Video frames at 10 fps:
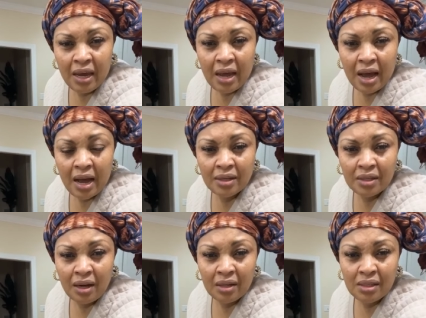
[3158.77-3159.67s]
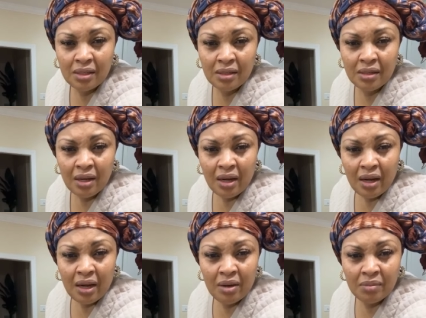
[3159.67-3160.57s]
he has gotten
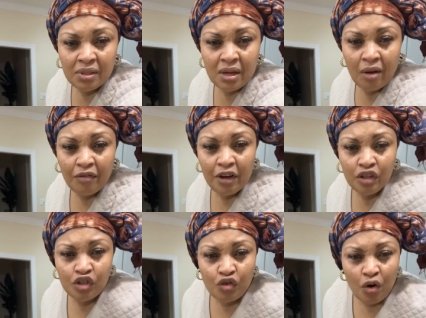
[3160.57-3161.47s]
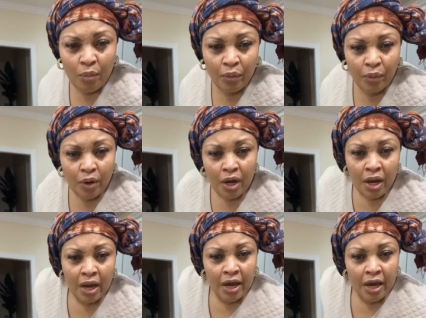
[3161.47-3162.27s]
himself in trouble.